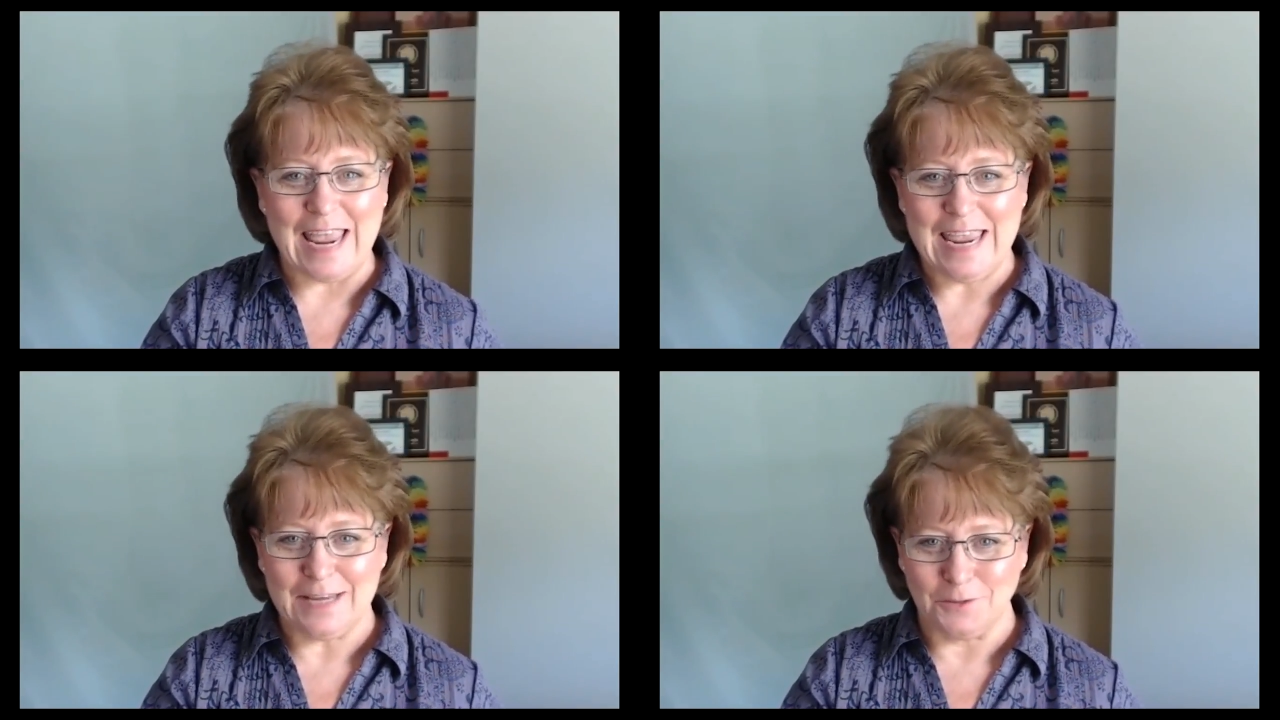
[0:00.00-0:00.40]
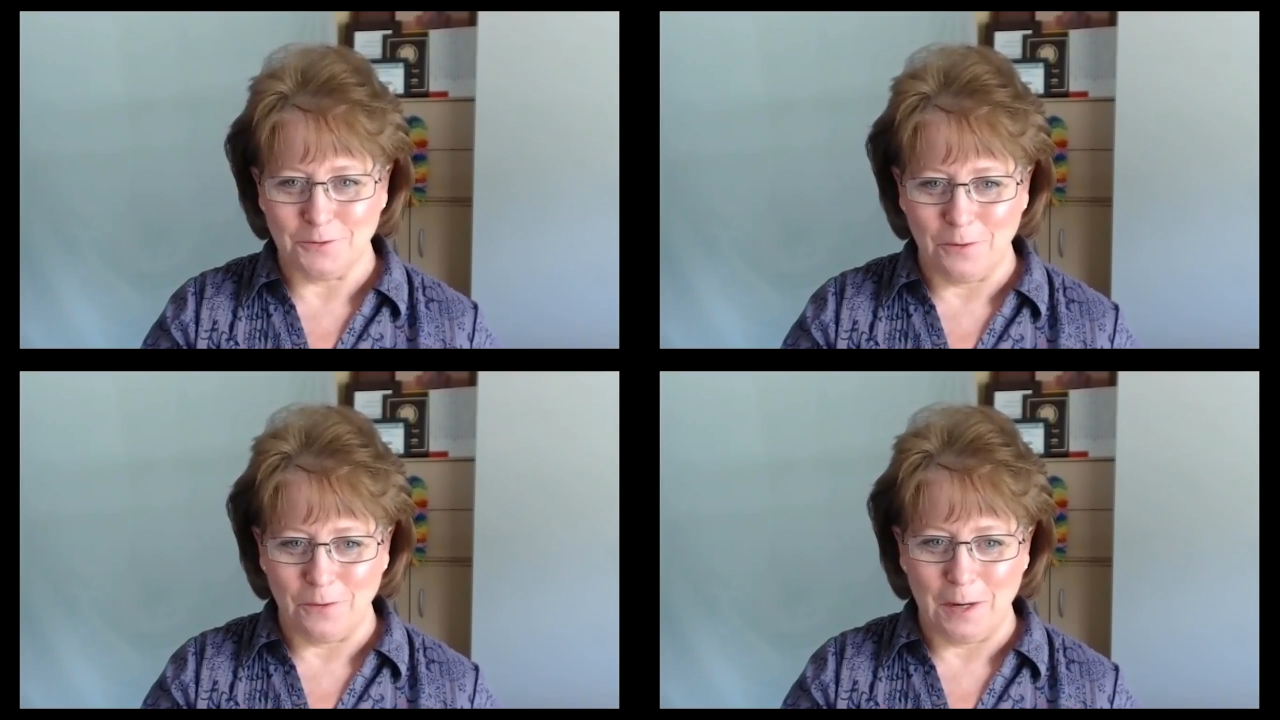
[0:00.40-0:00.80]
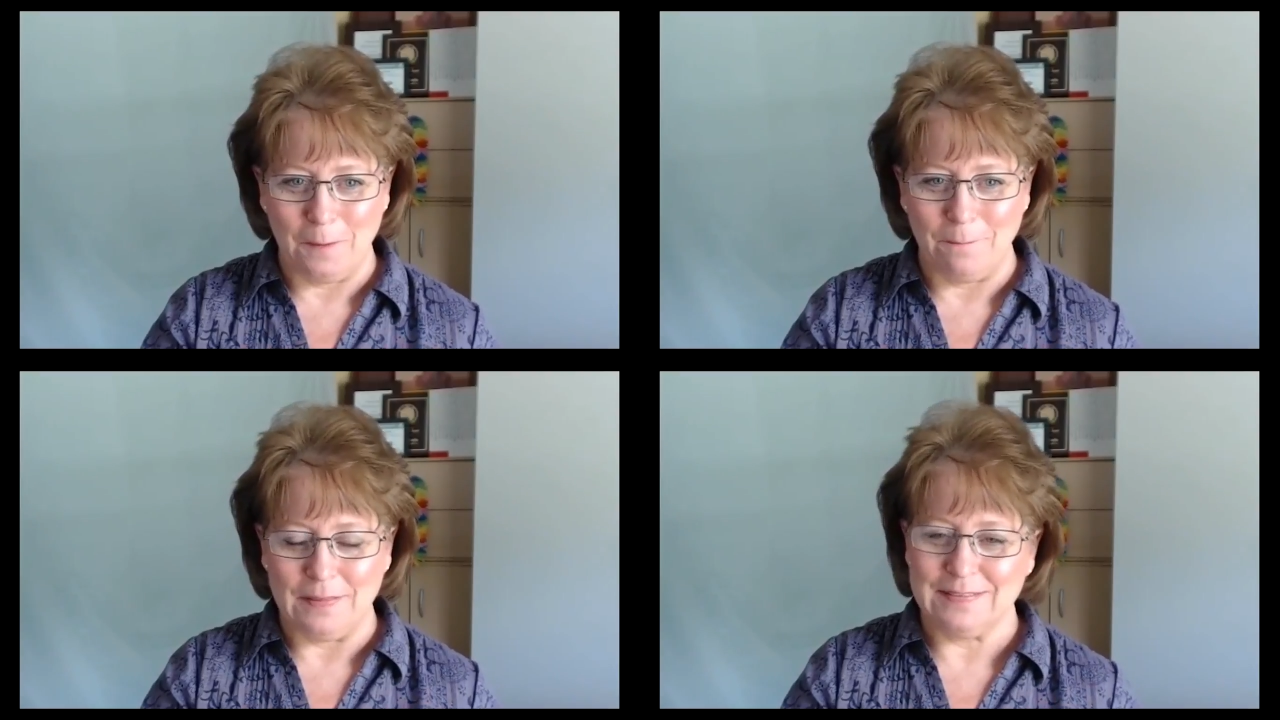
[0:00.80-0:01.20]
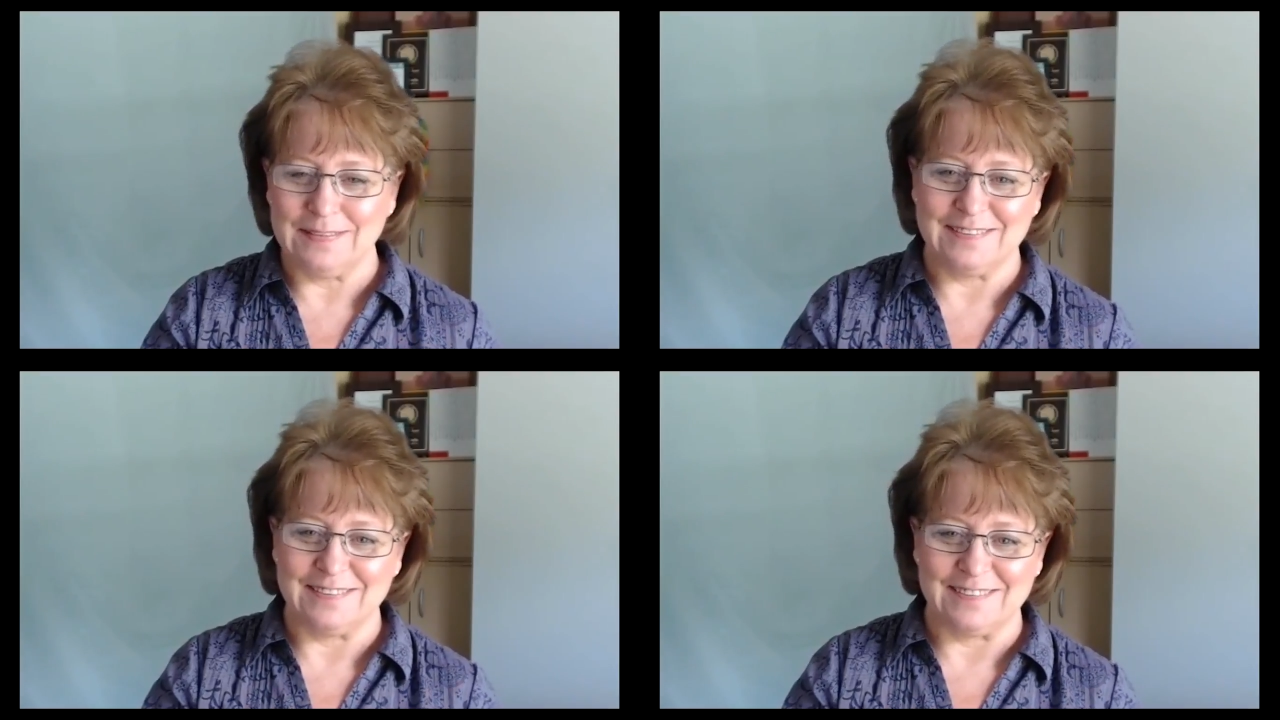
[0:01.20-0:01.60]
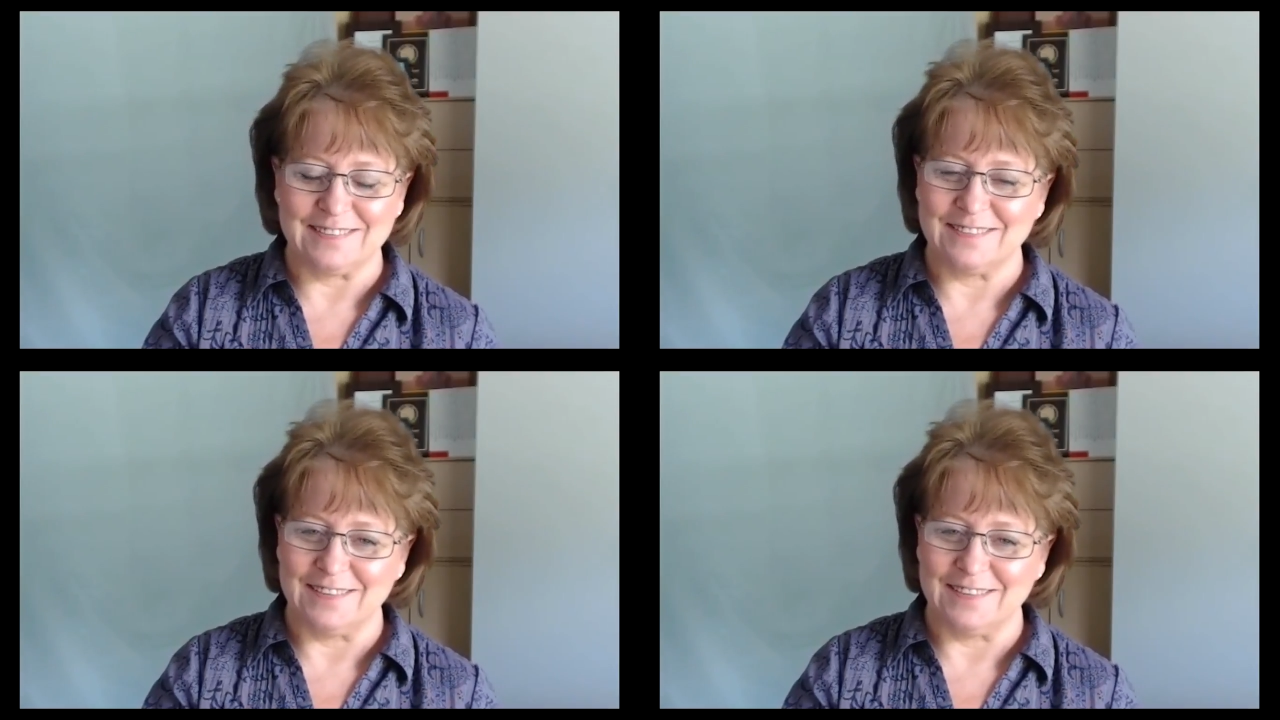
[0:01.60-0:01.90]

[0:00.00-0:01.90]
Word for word: and grow our businesses.